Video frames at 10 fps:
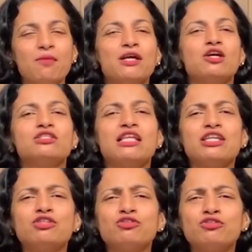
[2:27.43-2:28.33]
because
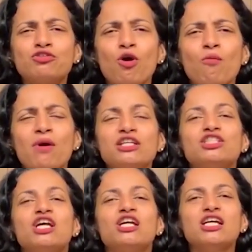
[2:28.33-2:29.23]
there is so
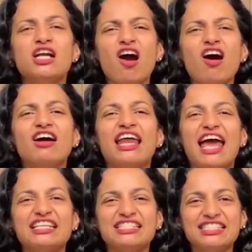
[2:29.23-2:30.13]
much God
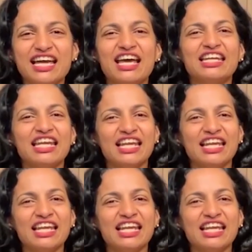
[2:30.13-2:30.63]
has done